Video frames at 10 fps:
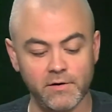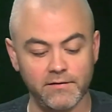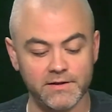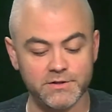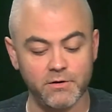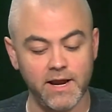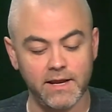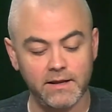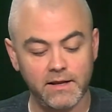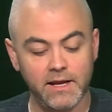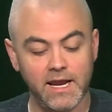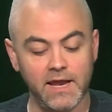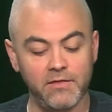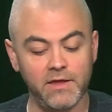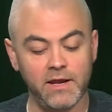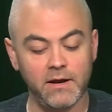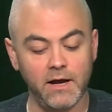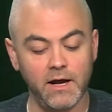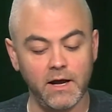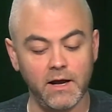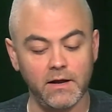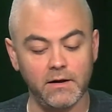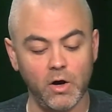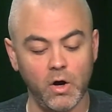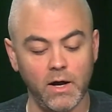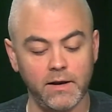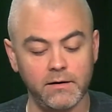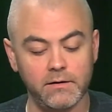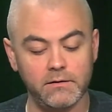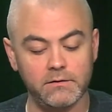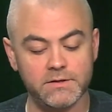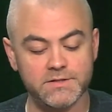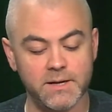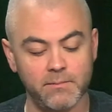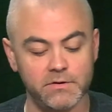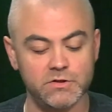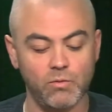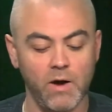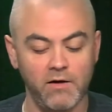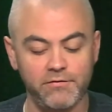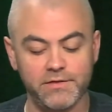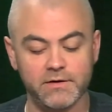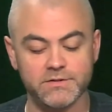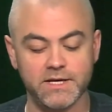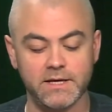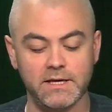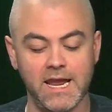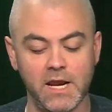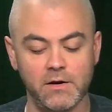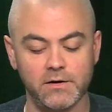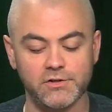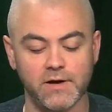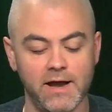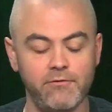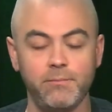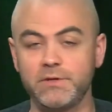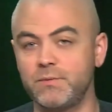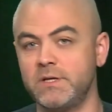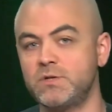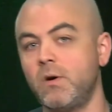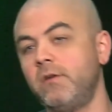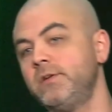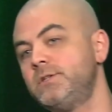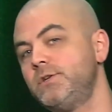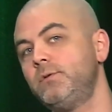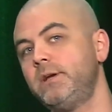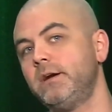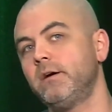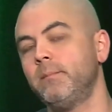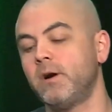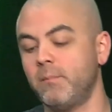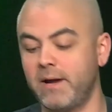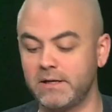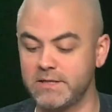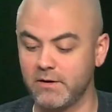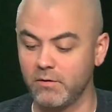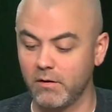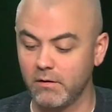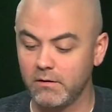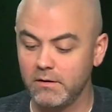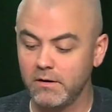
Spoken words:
That's great. And then on December 12th, there's a Canned Good Drive between 12 and 2 here at Merrimack Town Hall.